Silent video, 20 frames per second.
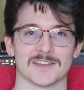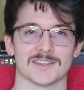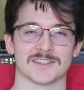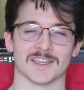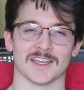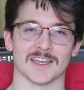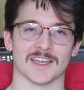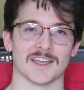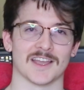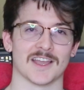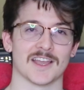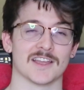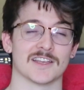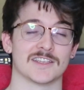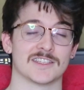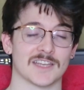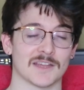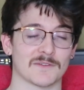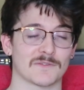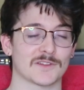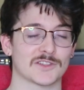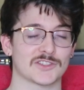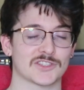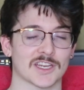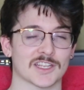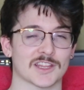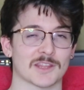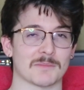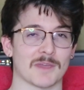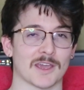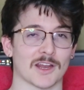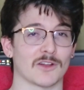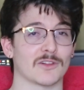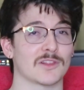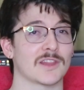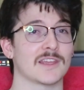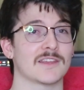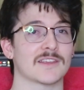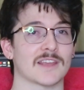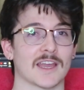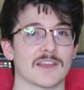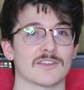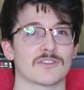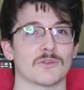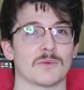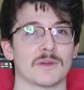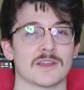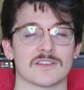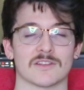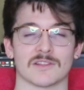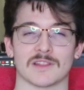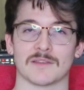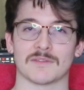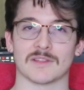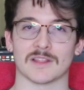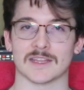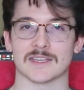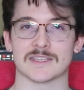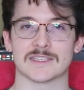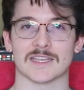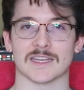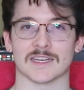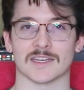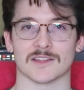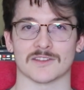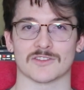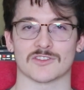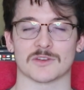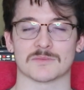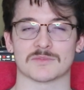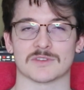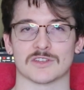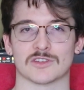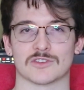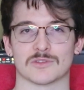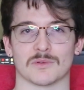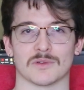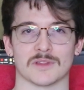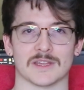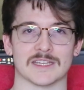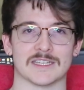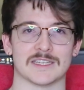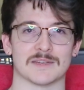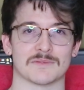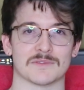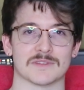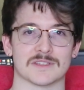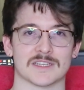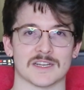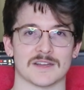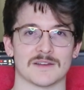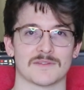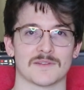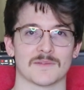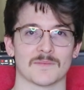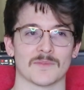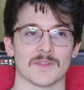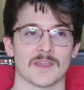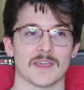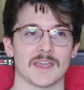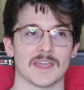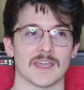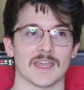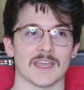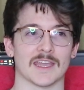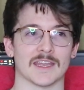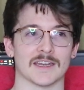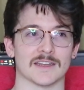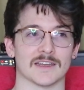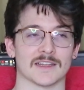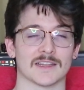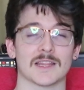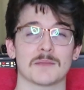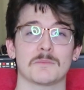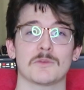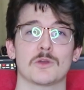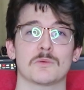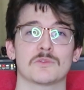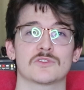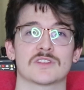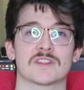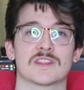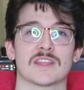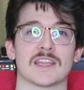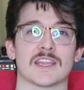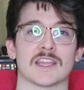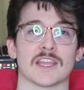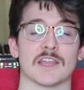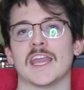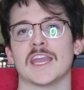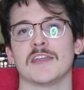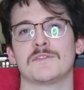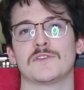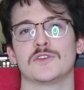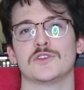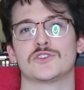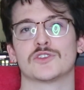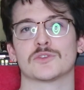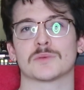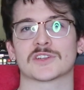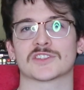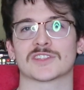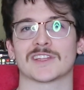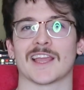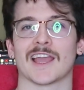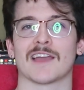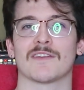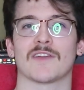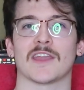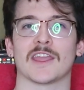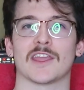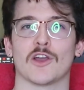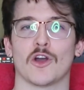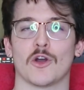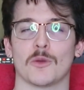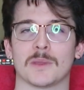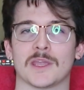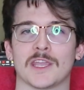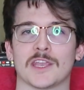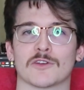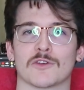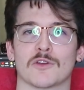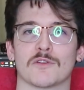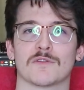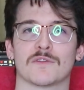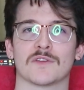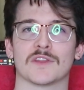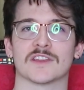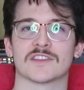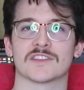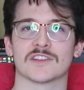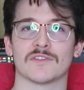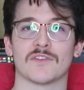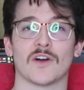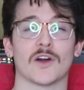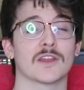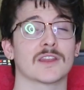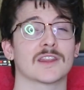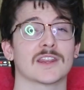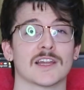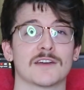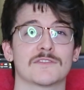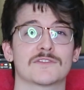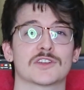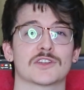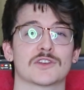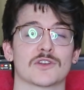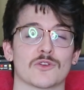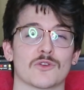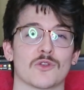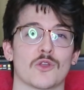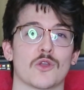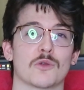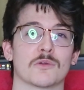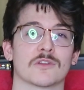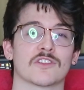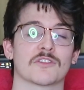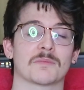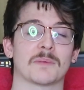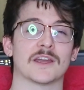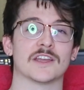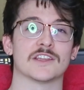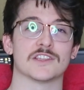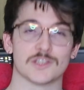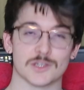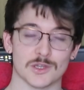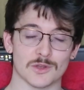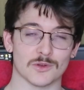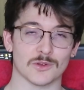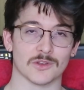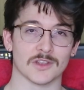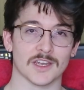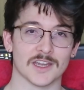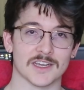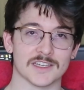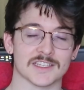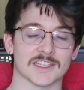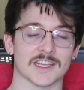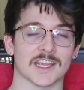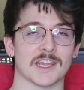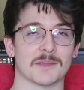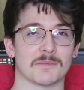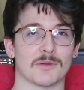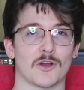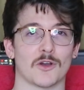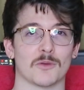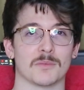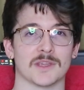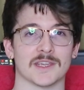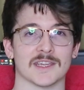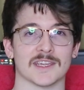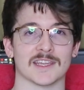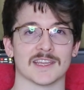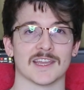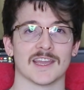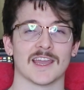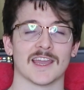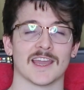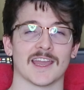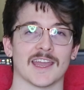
So yeah, definitely check them out. As always, I'll leave the links down in the description to all the different stuff. And let me know what you think. If you do actually have a hobby hero for yourself, I'd love to know who inspires you to keep hobbying.